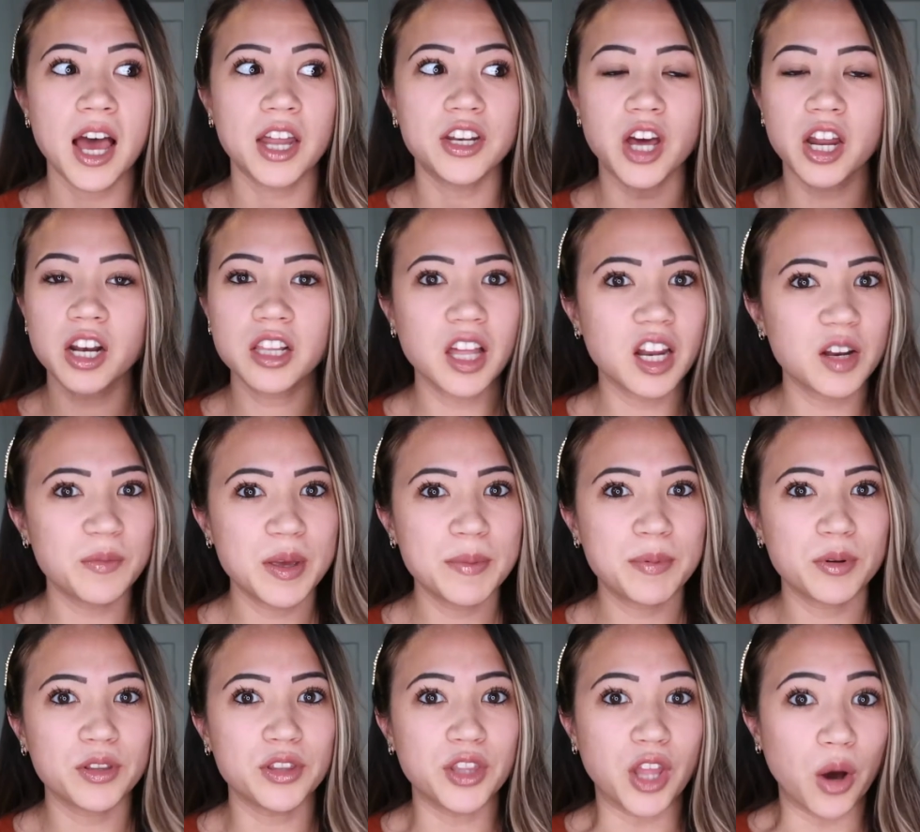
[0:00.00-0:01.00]
not a lot of
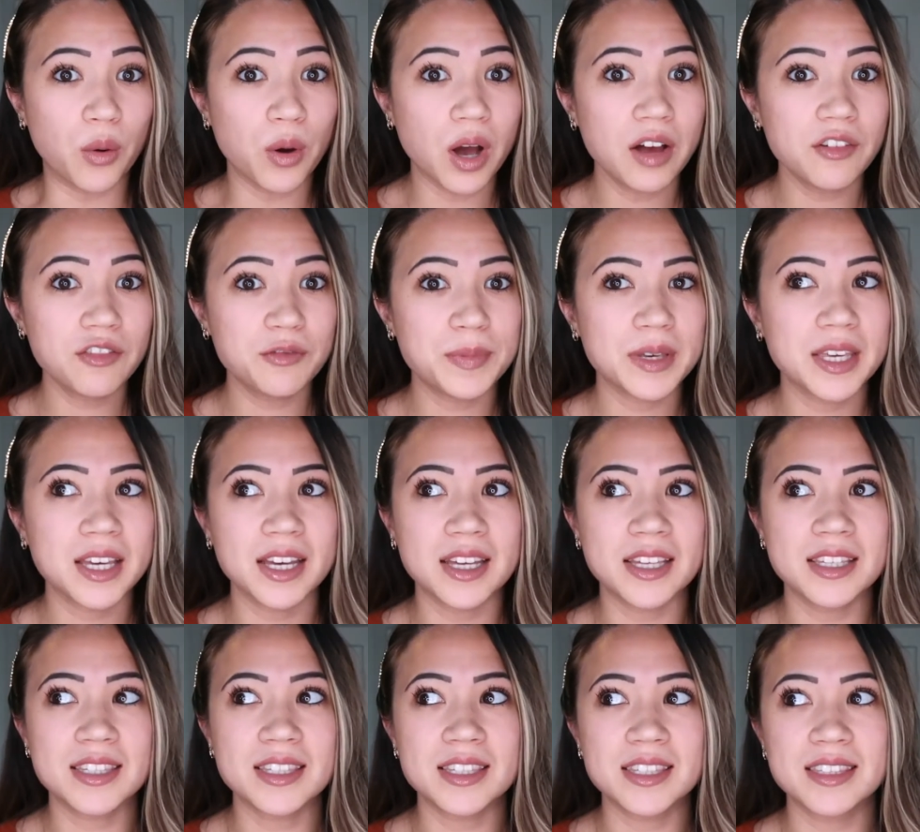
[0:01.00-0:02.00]
people know of,
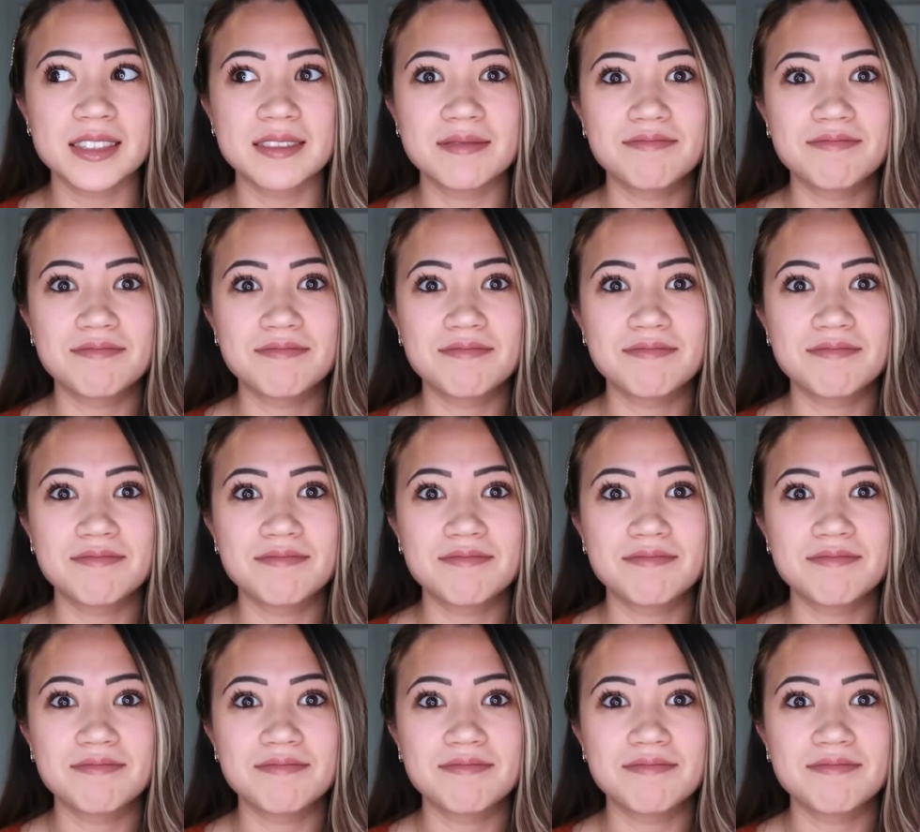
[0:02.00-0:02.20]
because